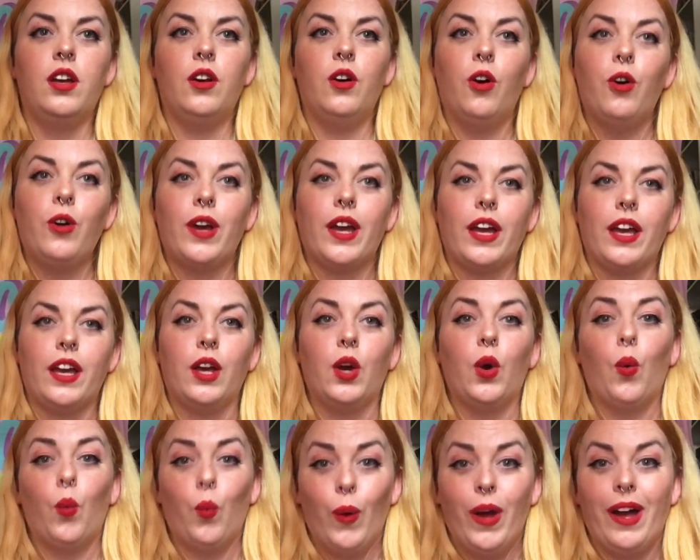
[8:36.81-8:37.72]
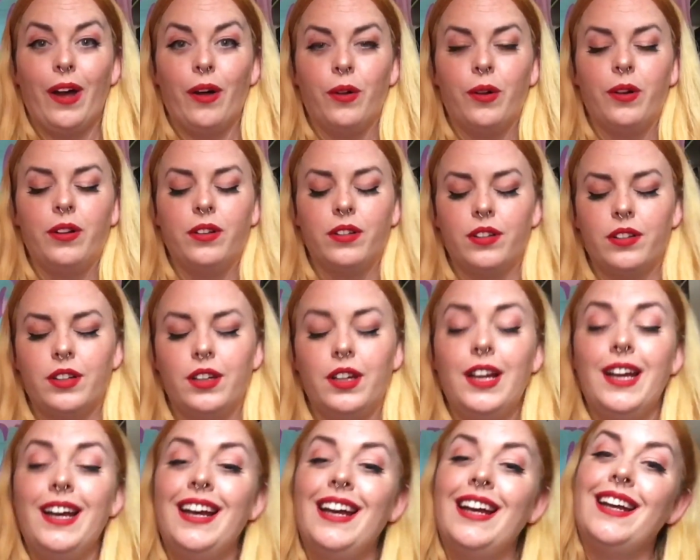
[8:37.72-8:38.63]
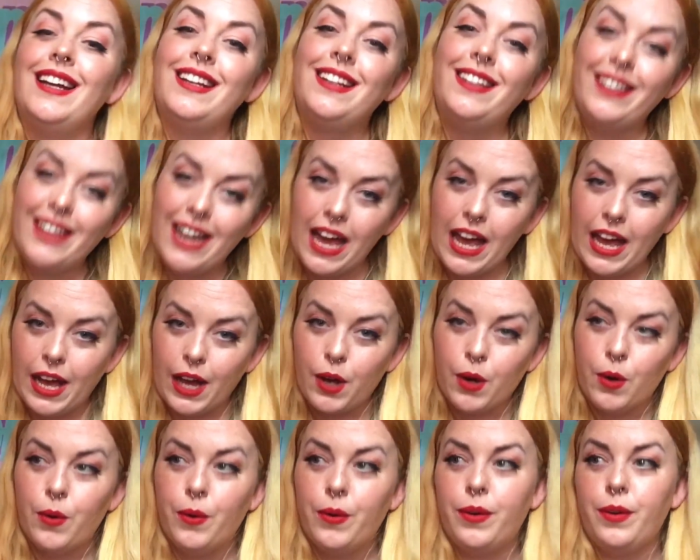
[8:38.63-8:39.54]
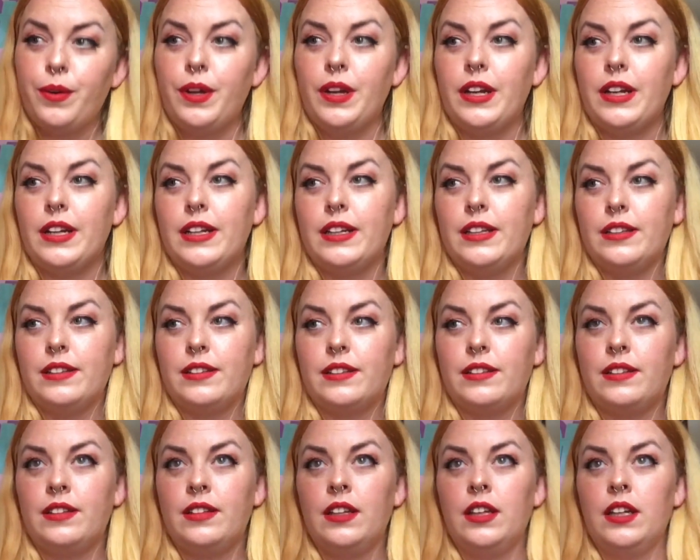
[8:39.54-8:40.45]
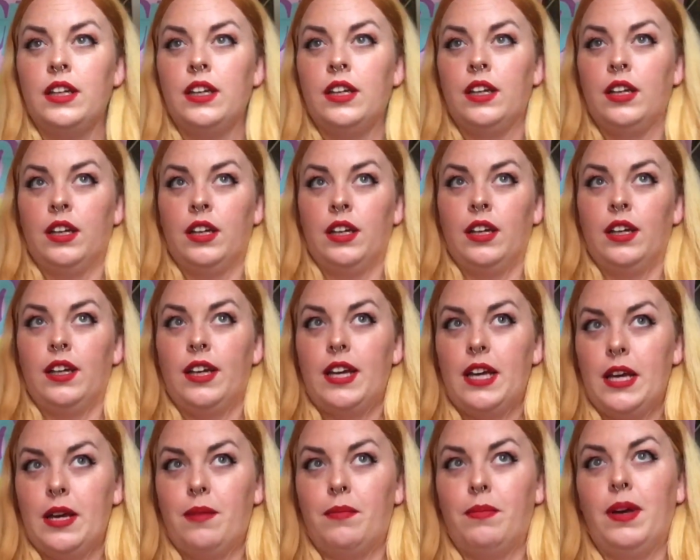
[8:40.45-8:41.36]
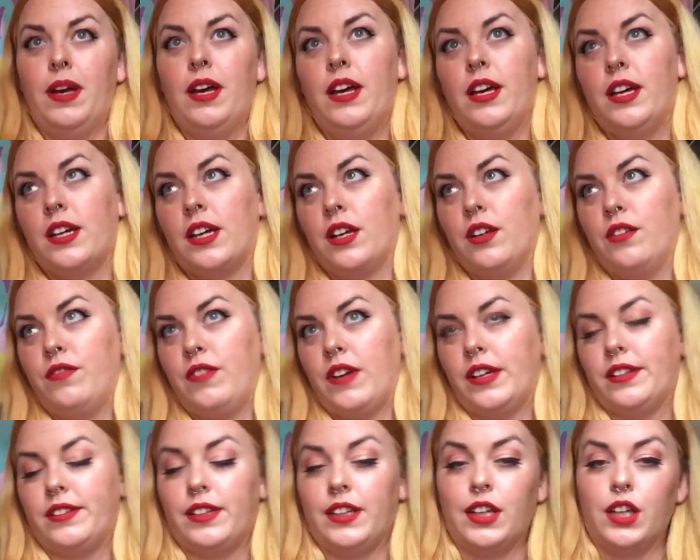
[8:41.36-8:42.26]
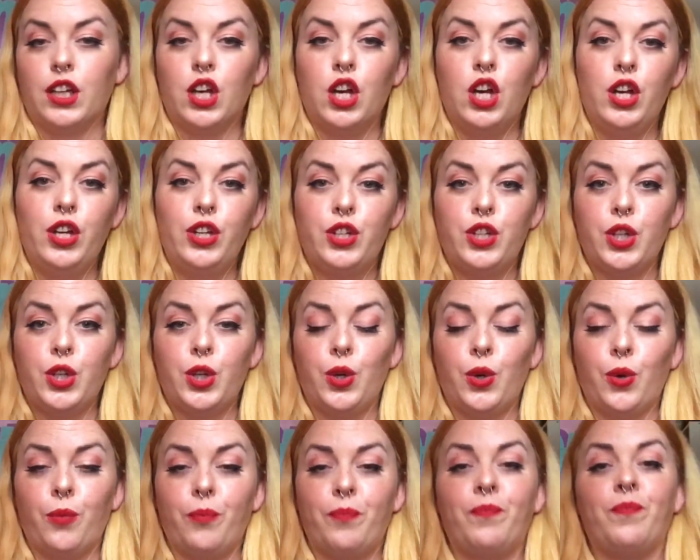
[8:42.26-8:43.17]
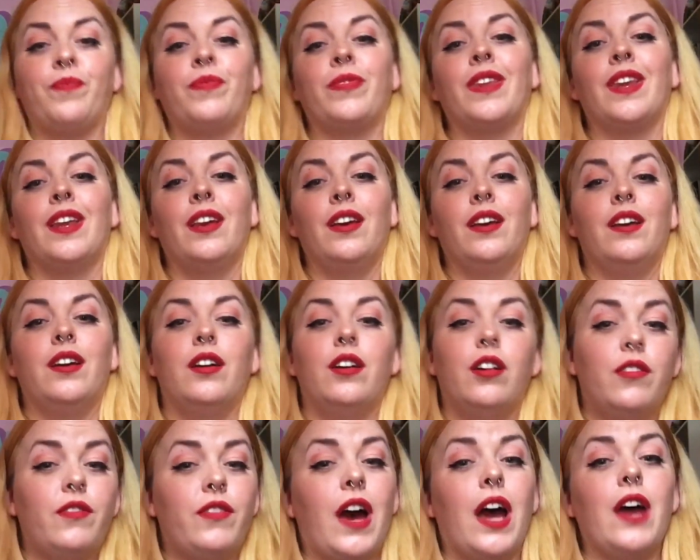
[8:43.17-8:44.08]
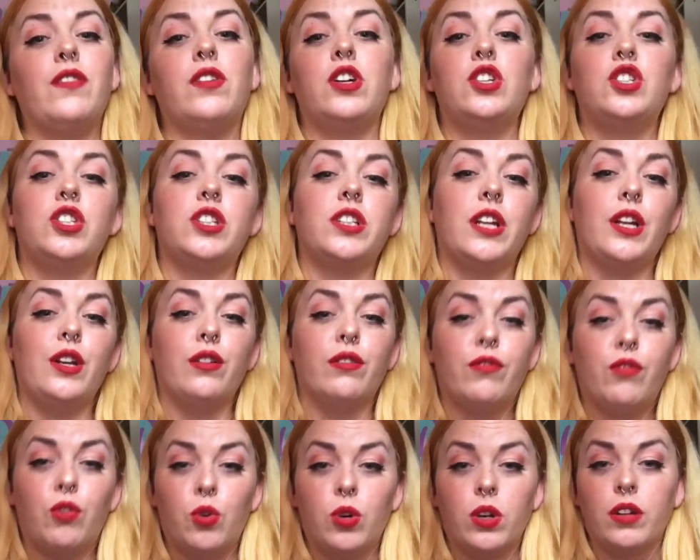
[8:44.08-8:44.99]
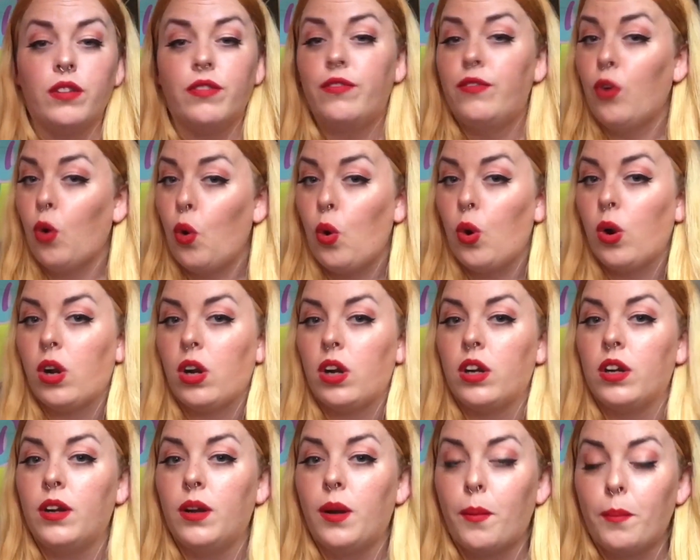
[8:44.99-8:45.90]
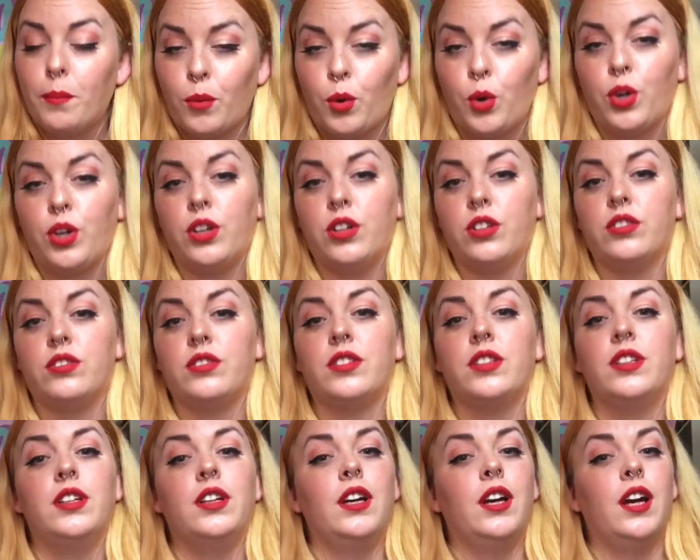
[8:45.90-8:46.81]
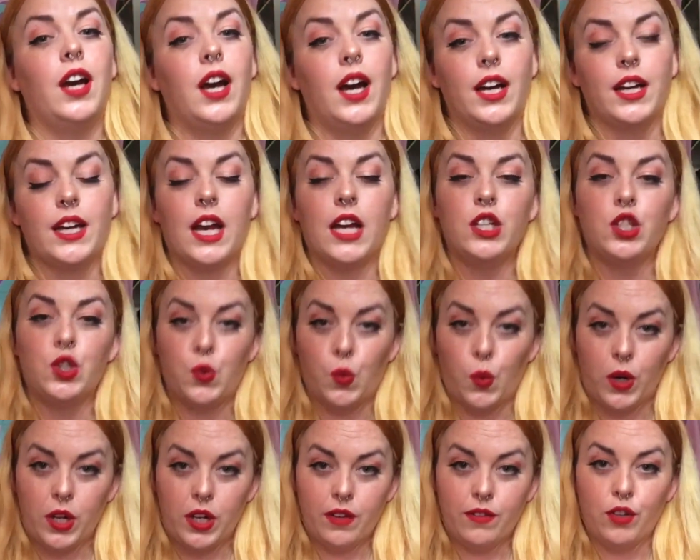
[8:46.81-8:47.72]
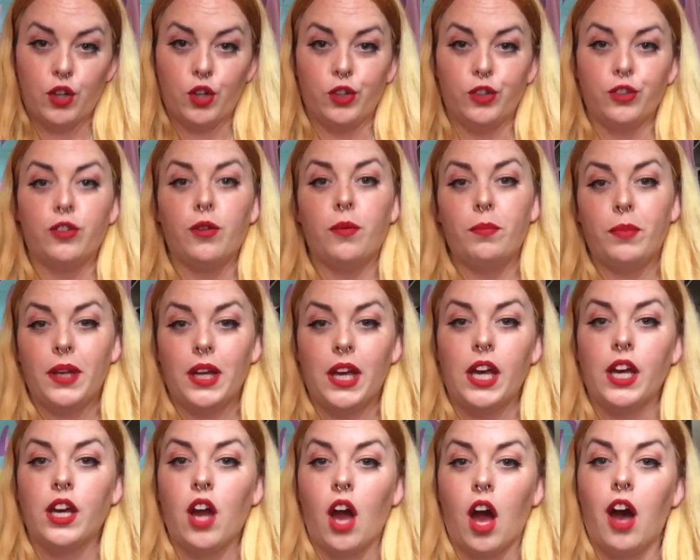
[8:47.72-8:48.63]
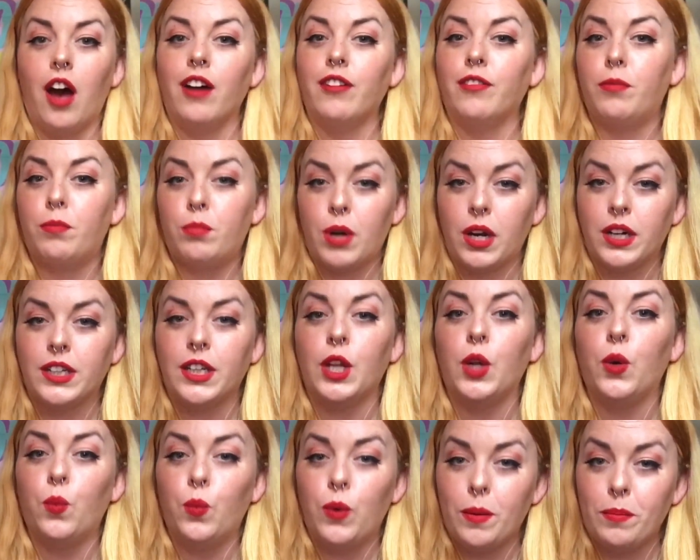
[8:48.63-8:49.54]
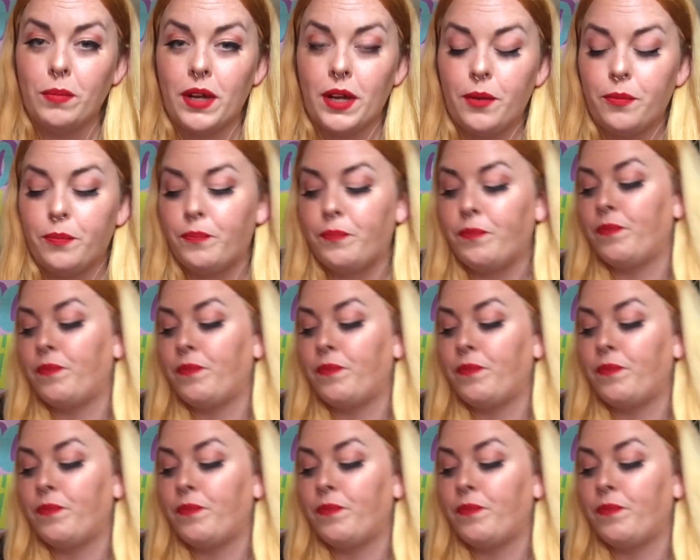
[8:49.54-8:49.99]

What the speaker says: Okay, well, now it is him confessing to 544 murders. Again, 20 of those being of pregnant women.